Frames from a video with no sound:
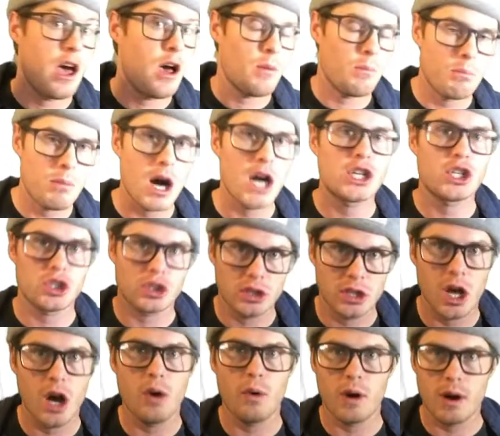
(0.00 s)
much
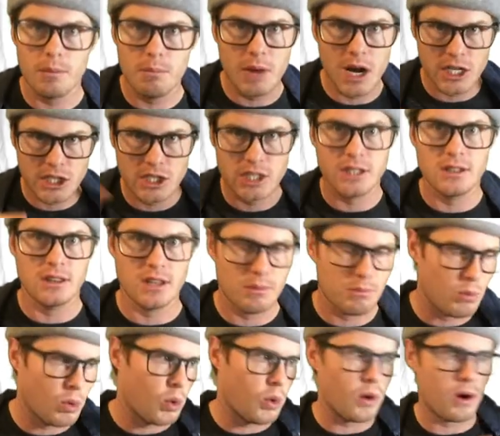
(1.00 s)
lower, much in the
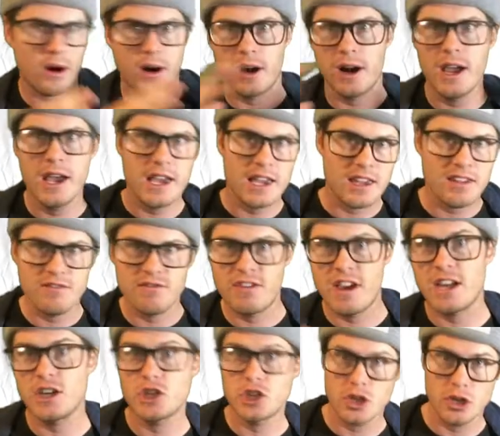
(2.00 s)
more
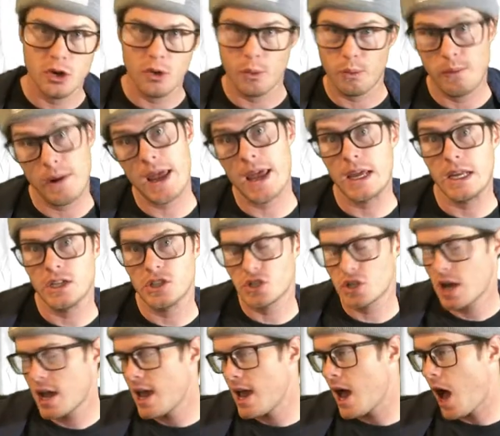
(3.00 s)
conventional range.